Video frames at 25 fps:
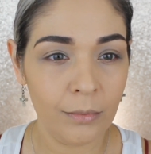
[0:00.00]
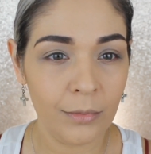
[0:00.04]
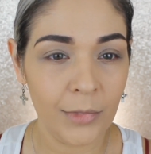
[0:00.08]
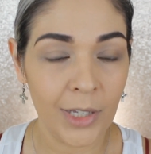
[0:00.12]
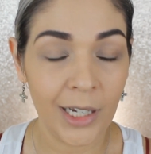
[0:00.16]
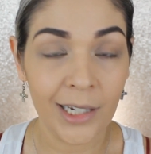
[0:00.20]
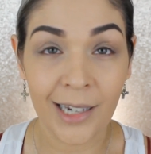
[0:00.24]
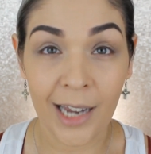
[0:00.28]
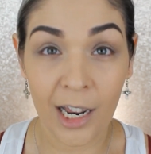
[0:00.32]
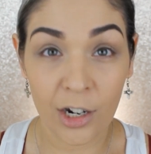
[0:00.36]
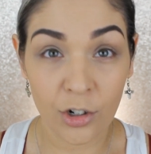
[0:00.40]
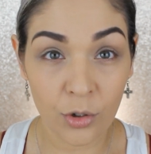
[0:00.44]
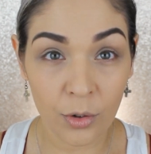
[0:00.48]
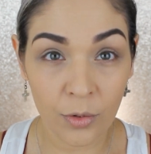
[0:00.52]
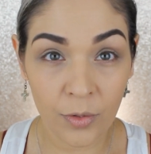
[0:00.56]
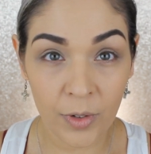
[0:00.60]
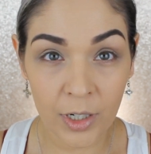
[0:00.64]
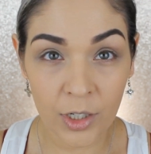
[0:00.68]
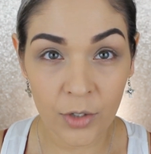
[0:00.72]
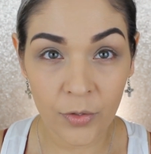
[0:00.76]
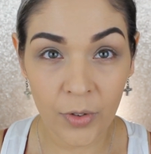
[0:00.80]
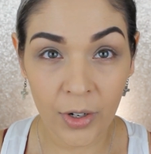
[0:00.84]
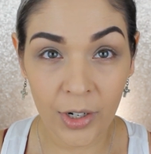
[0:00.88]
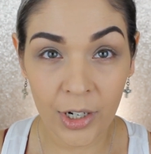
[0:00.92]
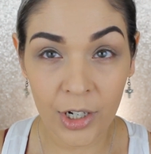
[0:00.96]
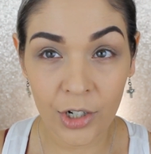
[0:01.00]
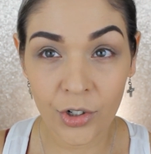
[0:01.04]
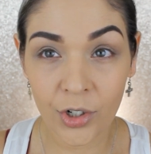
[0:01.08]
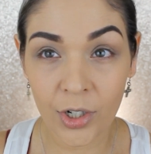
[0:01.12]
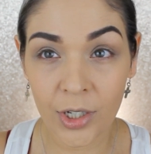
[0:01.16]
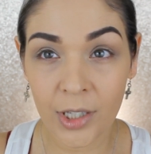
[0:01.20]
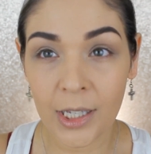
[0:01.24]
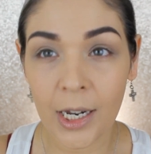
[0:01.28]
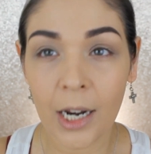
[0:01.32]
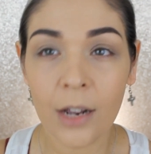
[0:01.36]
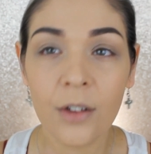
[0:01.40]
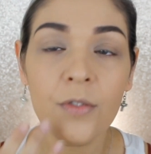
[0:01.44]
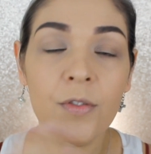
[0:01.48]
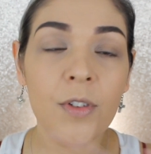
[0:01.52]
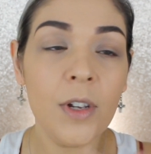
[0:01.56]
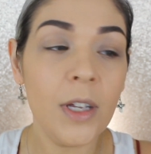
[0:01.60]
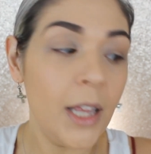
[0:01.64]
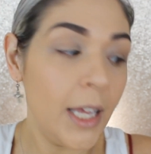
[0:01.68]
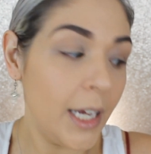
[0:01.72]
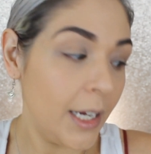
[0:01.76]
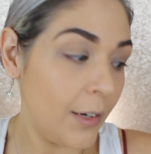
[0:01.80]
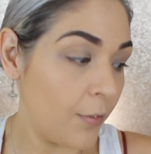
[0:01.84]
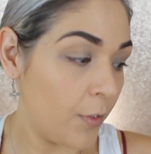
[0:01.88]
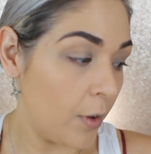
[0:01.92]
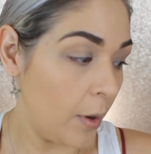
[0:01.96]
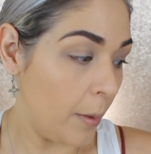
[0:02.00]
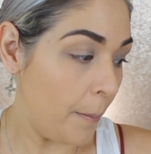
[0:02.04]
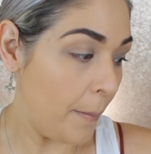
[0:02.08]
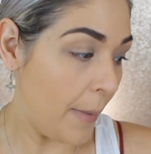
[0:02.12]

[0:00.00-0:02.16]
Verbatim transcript: like natural finish foundations. And I feel like for a